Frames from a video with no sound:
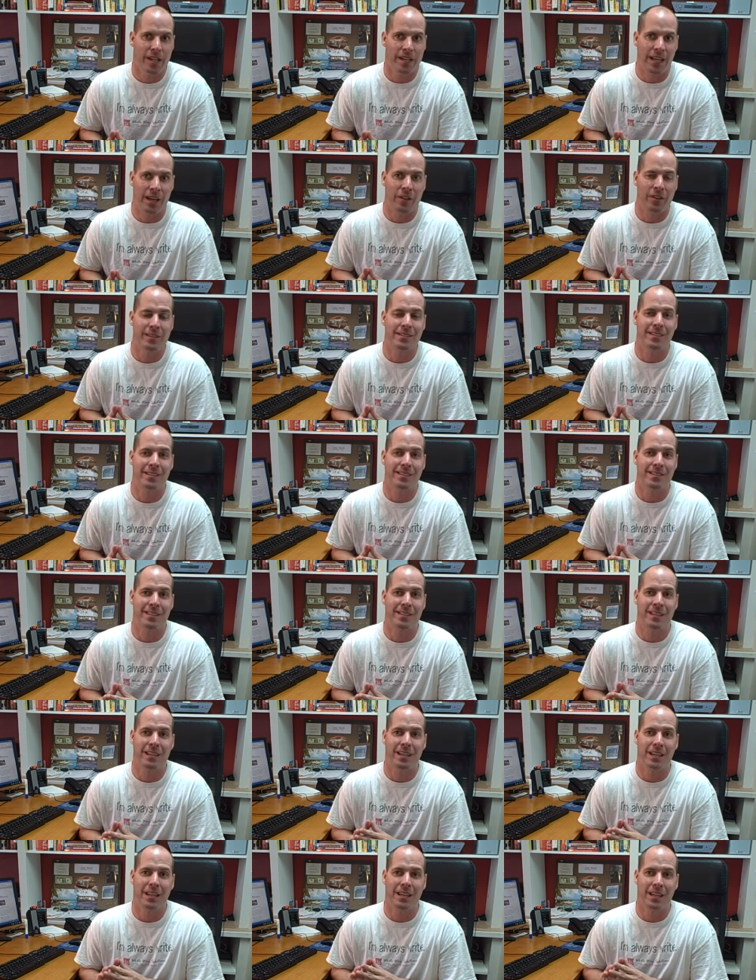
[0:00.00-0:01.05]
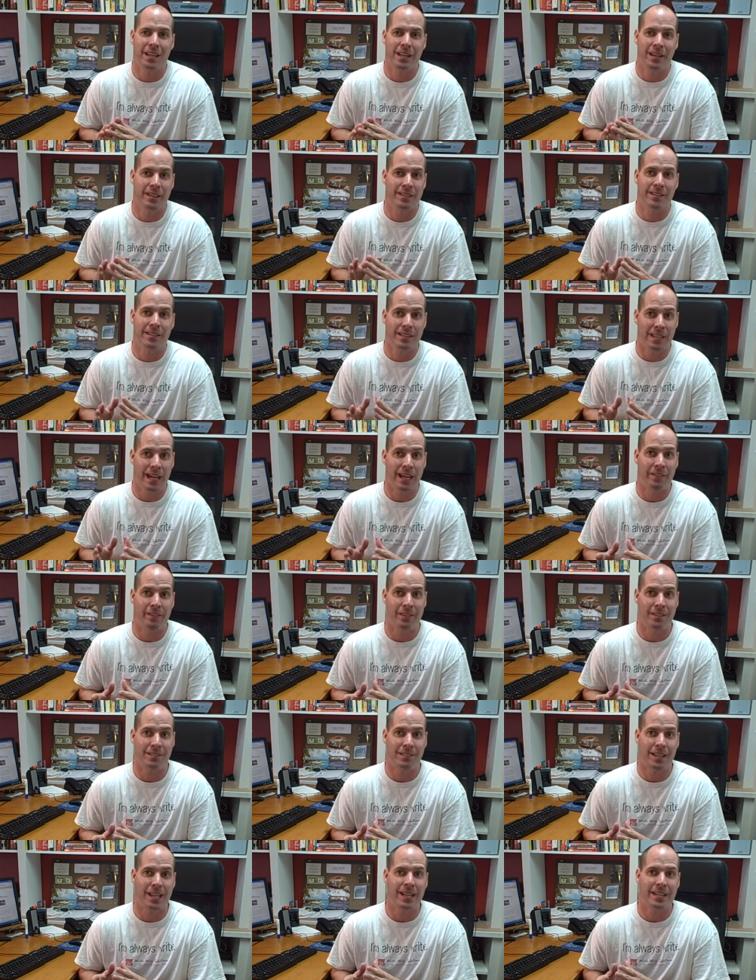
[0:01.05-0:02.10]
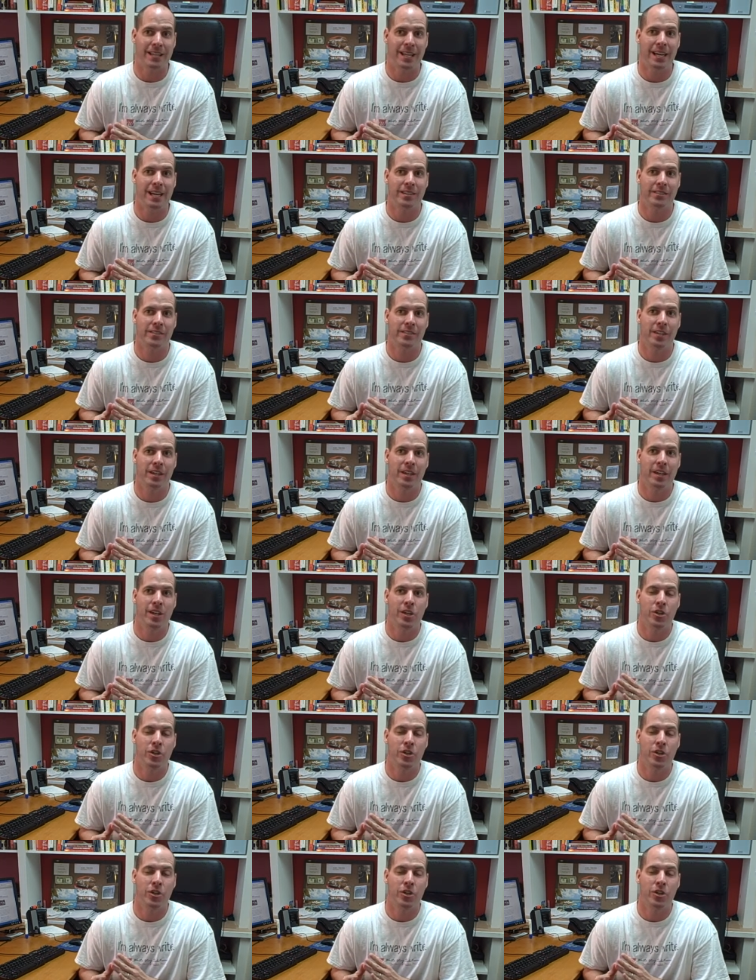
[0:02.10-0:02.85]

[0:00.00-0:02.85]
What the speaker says: Now, this is obviously a test.